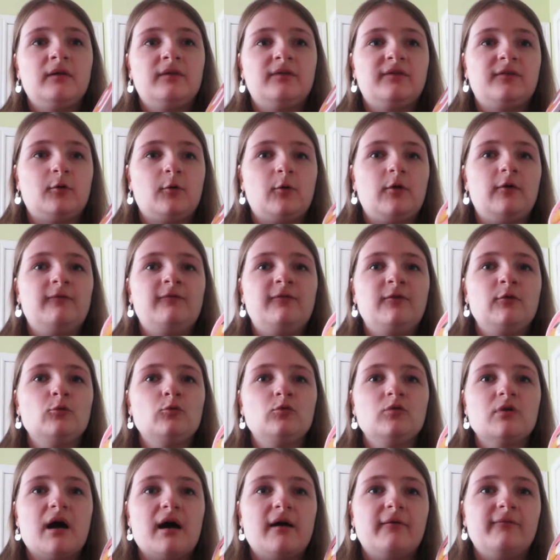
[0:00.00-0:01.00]
So if
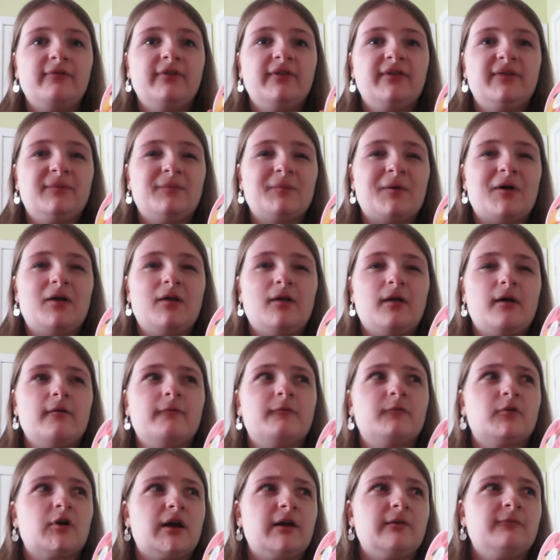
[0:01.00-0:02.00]
you love the smell
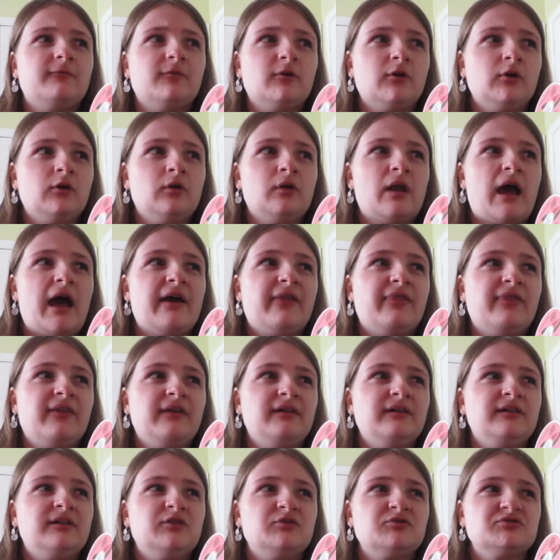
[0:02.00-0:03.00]
of grapefruit, I
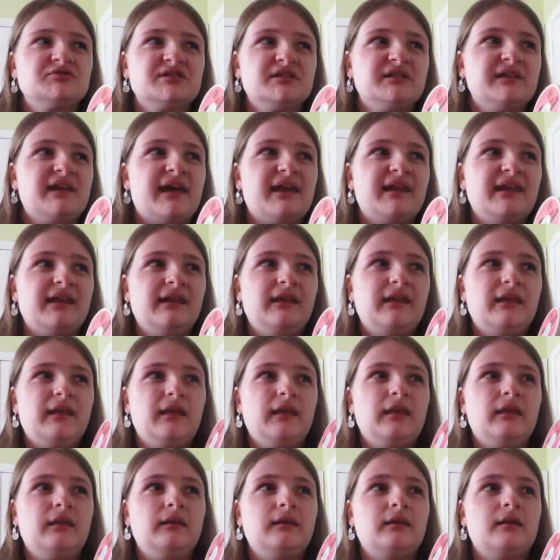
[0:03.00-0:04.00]
think you should get it
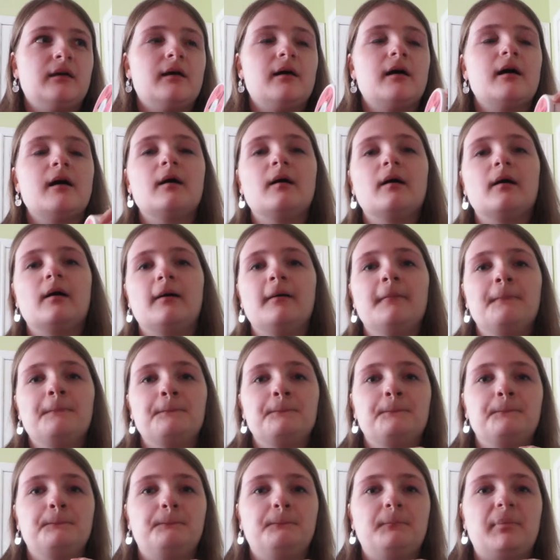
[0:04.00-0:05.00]
in a
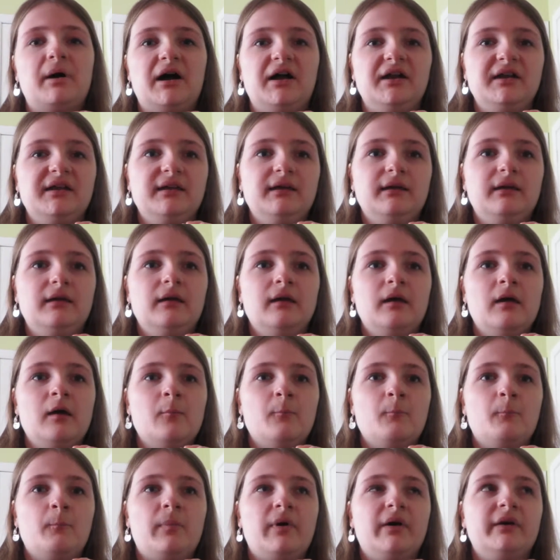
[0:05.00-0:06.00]
body
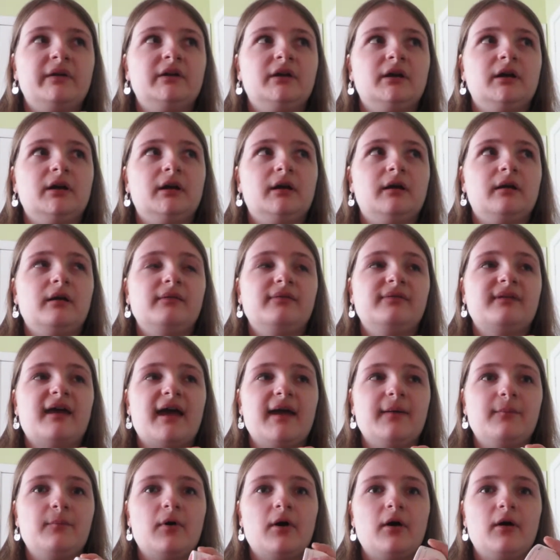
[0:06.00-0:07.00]
butter
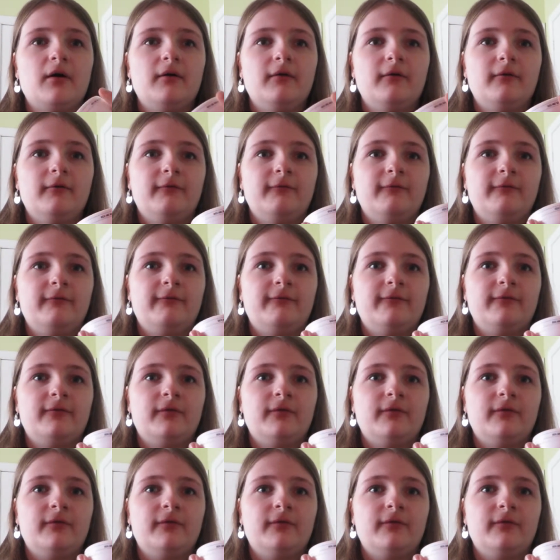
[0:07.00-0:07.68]
type of